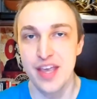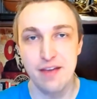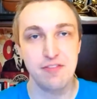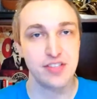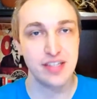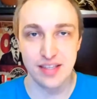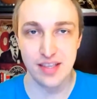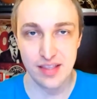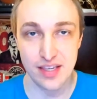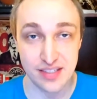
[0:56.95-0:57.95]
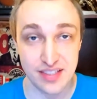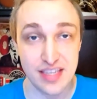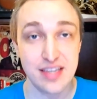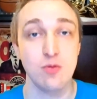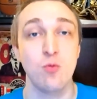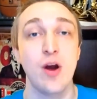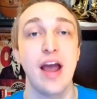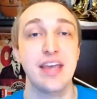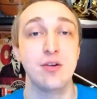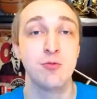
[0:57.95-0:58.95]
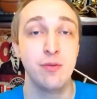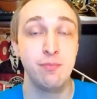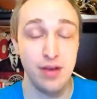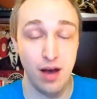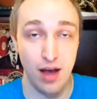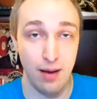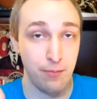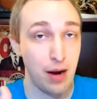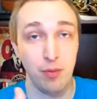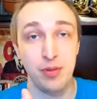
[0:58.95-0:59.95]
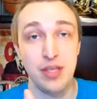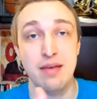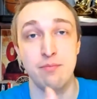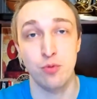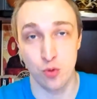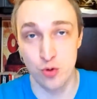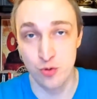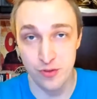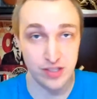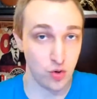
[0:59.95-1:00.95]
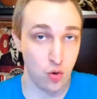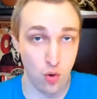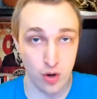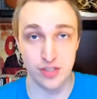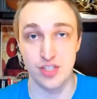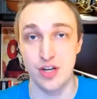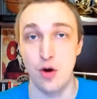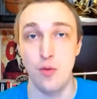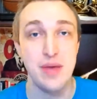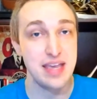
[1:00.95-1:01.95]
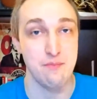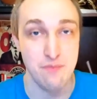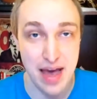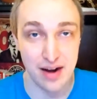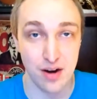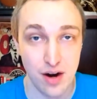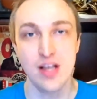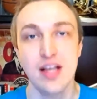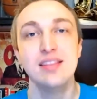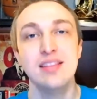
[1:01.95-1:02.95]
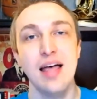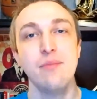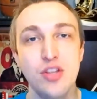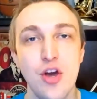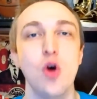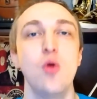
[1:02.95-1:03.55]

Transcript: If there's anything that you see where I can probably improve this course, make it better, let me know,